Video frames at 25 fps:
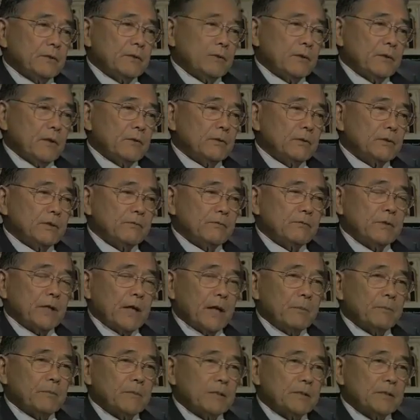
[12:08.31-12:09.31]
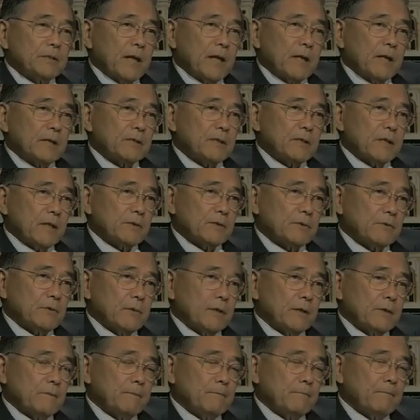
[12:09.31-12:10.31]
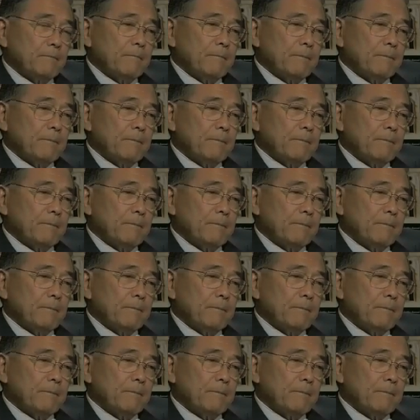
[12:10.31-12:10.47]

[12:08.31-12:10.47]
those of Japanese ancestry,